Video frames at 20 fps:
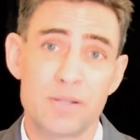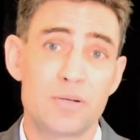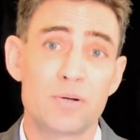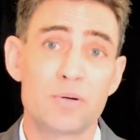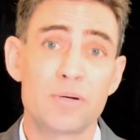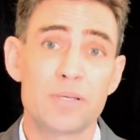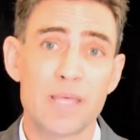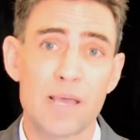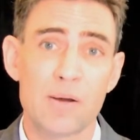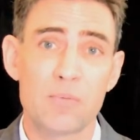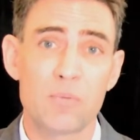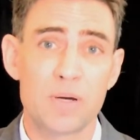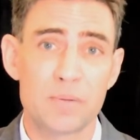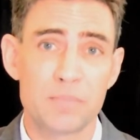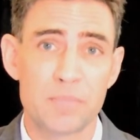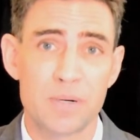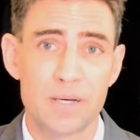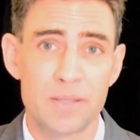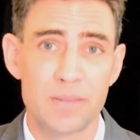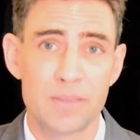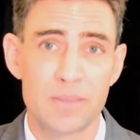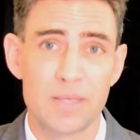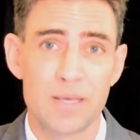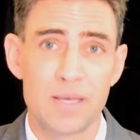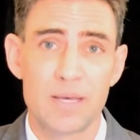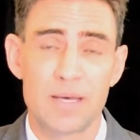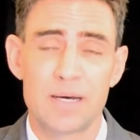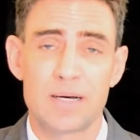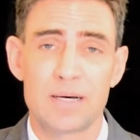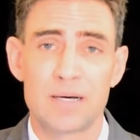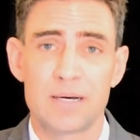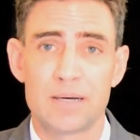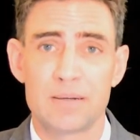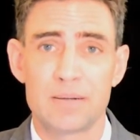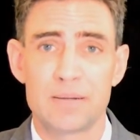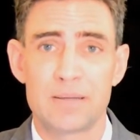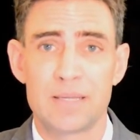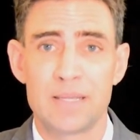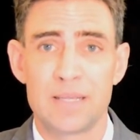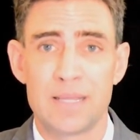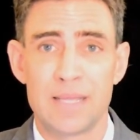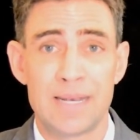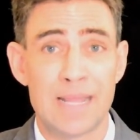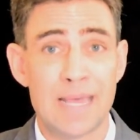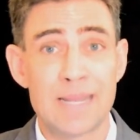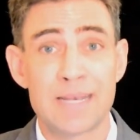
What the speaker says: And during that 1 month, an